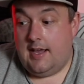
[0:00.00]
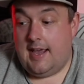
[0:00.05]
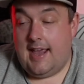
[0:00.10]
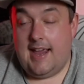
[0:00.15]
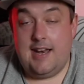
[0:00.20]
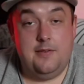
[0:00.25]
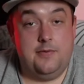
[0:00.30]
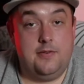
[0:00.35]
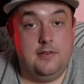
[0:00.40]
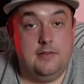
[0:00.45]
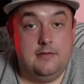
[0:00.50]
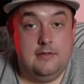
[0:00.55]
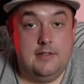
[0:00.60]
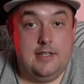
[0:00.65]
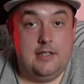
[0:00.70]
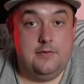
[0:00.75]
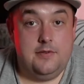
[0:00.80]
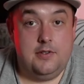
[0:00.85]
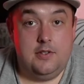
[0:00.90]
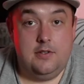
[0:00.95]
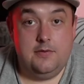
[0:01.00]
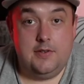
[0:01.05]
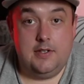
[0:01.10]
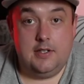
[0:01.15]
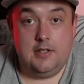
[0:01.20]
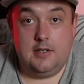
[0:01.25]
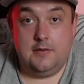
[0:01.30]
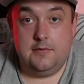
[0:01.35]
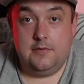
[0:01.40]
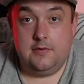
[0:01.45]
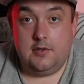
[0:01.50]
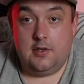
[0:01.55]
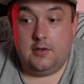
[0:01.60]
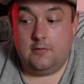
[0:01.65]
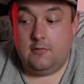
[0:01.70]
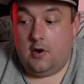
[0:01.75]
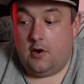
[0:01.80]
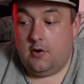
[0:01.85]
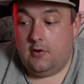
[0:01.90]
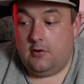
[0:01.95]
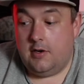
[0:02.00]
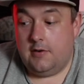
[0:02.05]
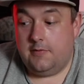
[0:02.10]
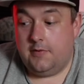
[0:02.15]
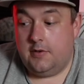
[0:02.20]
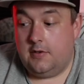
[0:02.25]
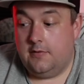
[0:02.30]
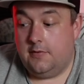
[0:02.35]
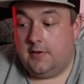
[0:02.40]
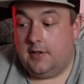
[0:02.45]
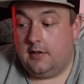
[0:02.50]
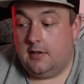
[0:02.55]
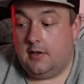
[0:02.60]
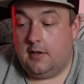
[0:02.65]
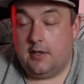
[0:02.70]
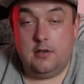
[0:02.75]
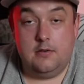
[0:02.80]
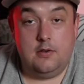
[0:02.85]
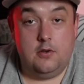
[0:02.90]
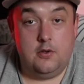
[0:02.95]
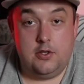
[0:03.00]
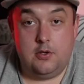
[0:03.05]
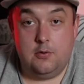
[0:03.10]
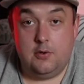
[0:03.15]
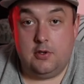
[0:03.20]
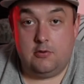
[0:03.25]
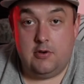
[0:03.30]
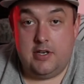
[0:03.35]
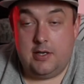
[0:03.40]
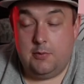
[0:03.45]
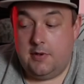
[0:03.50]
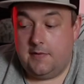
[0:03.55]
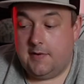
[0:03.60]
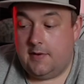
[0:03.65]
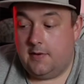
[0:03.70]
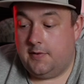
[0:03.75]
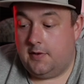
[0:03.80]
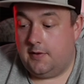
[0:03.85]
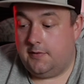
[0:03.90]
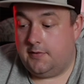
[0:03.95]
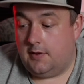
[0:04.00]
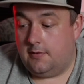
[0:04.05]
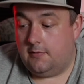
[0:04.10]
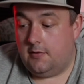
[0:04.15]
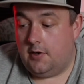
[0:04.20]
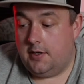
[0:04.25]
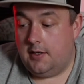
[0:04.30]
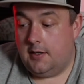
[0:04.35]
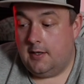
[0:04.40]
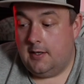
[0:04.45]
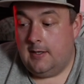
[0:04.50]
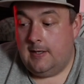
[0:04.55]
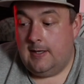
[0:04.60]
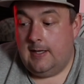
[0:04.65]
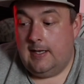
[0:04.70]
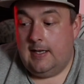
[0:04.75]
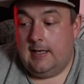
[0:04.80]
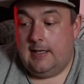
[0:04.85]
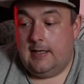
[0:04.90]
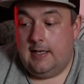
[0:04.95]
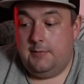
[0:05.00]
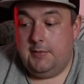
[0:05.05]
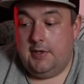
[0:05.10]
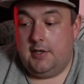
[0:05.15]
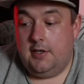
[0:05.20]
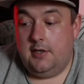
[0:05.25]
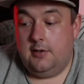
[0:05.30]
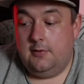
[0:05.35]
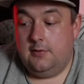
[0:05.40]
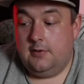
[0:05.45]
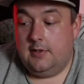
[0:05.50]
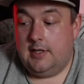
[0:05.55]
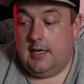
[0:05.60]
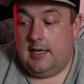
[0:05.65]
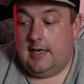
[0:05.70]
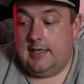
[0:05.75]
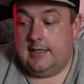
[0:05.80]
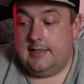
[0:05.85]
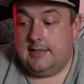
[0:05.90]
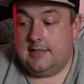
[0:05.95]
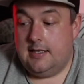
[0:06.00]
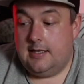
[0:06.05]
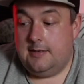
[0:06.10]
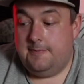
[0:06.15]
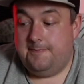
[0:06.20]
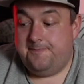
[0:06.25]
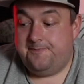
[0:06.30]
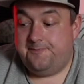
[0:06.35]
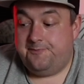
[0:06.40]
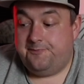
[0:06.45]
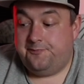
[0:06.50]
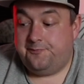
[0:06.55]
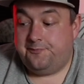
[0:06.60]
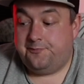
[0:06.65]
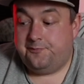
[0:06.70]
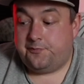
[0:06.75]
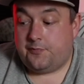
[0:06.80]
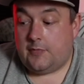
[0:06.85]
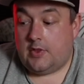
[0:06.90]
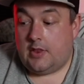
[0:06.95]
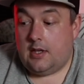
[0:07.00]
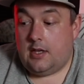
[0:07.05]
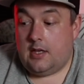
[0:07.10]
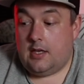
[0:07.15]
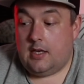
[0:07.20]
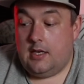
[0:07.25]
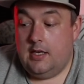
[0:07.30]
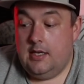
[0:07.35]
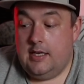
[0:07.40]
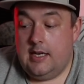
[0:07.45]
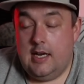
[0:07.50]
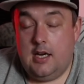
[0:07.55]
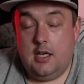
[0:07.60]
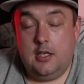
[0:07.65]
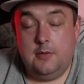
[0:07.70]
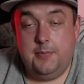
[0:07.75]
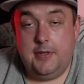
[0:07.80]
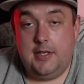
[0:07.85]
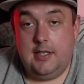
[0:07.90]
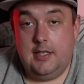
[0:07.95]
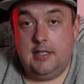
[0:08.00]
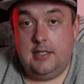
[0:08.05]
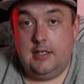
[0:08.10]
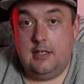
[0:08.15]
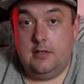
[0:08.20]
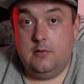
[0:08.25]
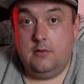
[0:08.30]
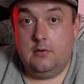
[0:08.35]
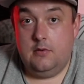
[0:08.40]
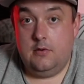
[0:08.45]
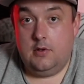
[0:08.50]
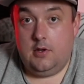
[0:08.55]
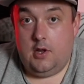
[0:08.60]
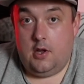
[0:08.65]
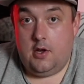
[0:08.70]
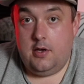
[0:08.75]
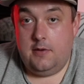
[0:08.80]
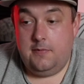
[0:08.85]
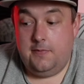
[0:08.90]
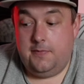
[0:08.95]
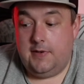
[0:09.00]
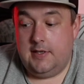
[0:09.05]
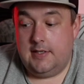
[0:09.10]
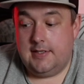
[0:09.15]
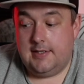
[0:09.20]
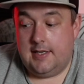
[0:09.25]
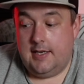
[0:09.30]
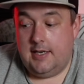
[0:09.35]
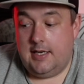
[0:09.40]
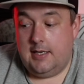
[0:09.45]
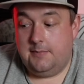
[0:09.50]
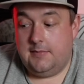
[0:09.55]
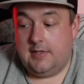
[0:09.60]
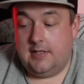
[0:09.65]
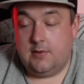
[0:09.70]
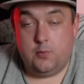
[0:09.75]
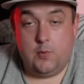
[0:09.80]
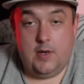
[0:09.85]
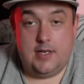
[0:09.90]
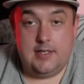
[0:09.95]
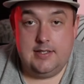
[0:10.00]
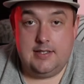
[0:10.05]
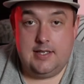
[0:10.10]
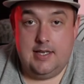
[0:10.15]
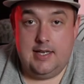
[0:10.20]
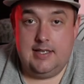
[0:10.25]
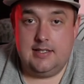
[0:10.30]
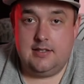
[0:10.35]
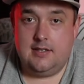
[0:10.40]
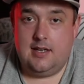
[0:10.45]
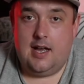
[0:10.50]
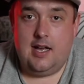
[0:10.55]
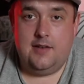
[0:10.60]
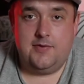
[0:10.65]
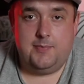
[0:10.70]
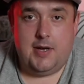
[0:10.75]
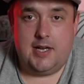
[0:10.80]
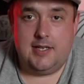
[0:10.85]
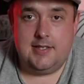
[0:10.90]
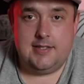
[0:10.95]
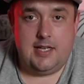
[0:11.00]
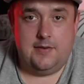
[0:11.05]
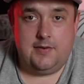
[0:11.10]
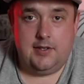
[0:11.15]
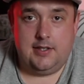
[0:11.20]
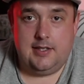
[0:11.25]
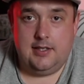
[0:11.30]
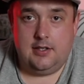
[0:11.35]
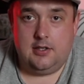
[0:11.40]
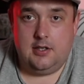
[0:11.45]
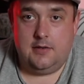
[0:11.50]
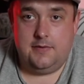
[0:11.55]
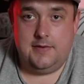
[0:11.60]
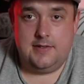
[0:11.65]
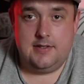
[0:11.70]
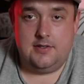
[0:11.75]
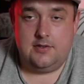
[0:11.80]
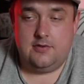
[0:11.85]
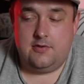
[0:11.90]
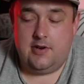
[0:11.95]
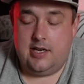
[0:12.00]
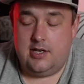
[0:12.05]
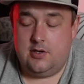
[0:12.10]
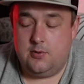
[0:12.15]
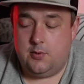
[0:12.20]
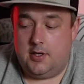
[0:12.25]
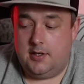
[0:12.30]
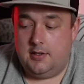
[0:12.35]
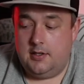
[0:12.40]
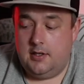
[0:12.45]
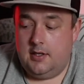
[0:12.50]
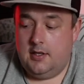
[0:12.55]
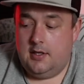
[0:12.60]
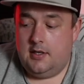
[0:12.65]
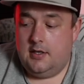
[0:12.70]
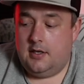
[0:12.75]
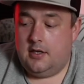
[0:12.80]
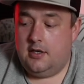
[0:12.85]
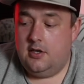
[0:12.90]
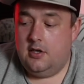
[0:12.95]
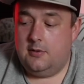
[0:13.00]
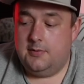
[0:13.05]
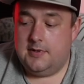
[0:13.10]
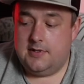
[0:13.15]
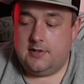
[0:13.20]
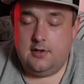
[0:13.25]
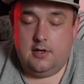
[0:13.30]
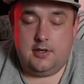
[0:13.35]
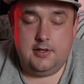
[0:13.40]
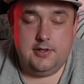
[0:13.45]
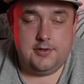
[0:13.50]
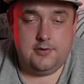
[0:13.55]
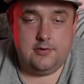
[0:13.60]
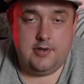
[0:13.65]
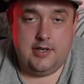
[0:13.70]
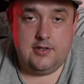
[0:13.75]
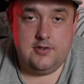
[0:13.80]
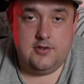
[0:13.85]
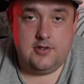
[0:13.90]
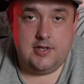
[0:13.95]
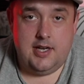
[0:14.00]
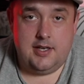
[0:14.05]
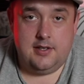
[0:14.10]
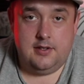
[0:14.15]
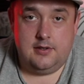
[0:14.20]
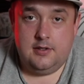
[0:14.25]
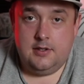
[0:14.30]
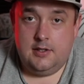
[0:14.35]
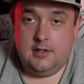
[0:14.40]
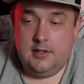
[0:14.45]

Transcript: anything, anything you think I've done wrong or anything you think I, uh, or you agree with, anything I've done right, let me know. And um, yeah, I'll be live for this game. That's Wednesday. It's half past seven kickoff. It's a strange one. I hope it's not on a strange channel